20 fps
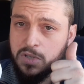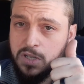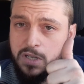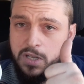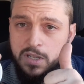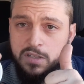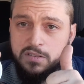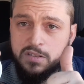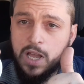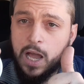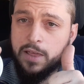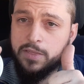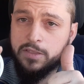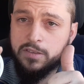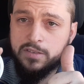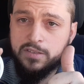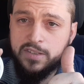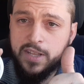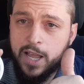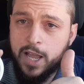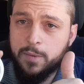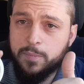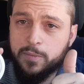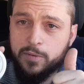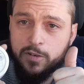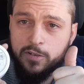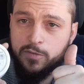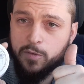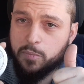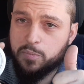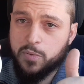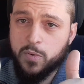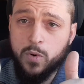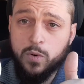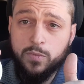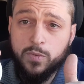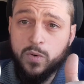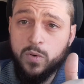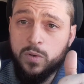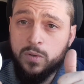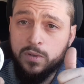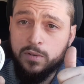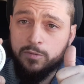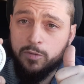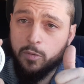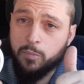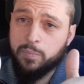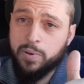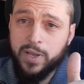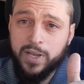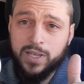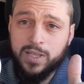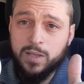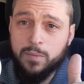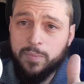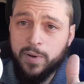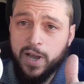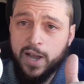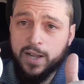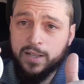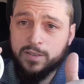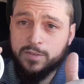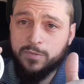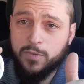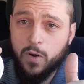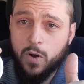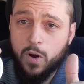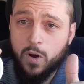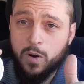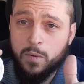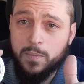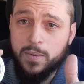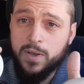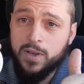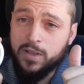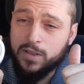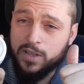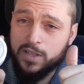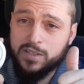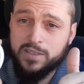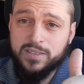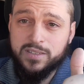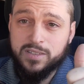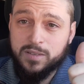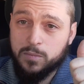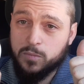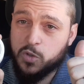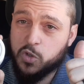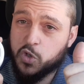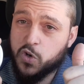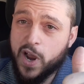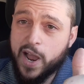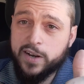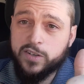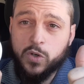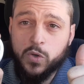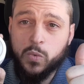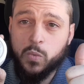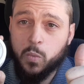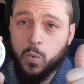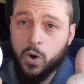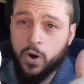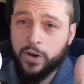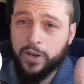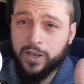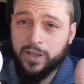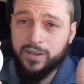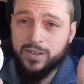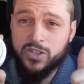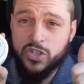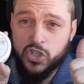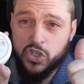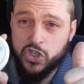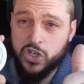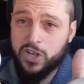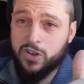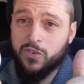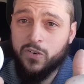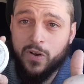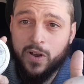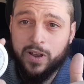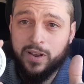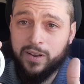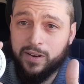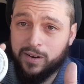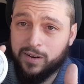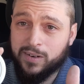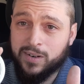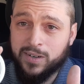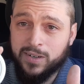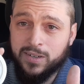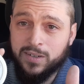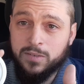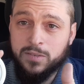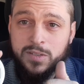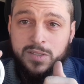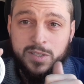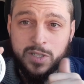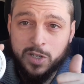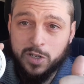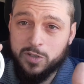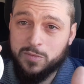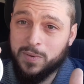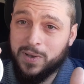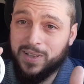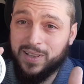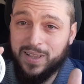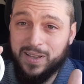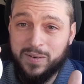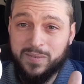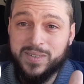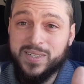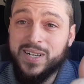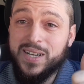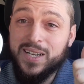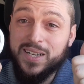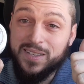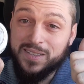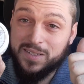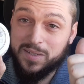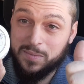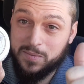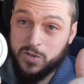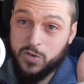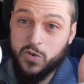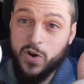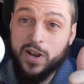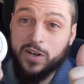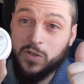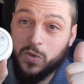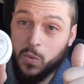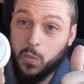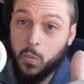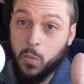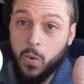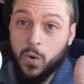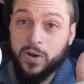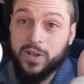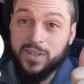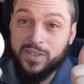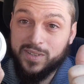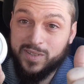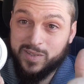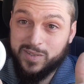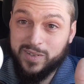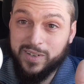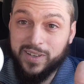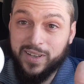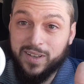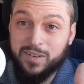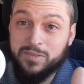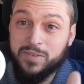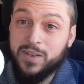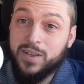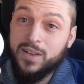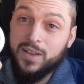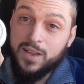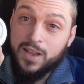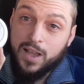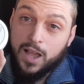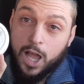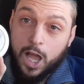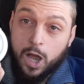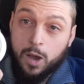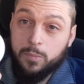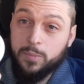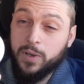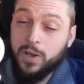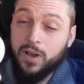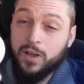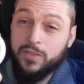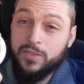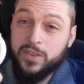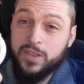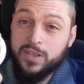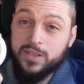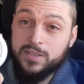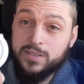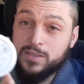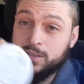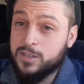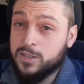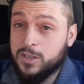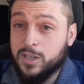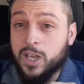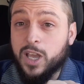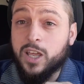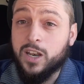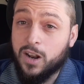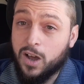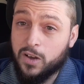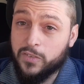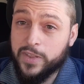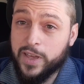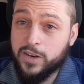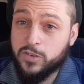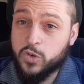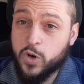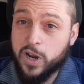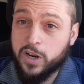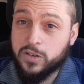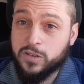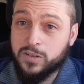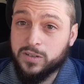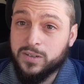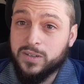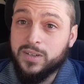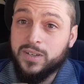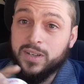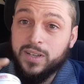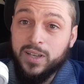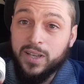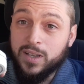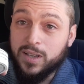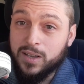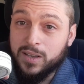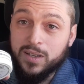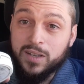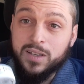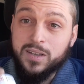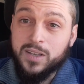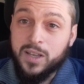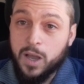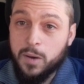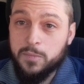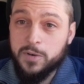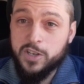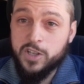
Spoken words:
It's got the stamp of approval for Pig in the Pines Farm. This is some tractor working shit right here. Excuse my language. Some tractor working stuff. I'll be on this and on that tractor, coming to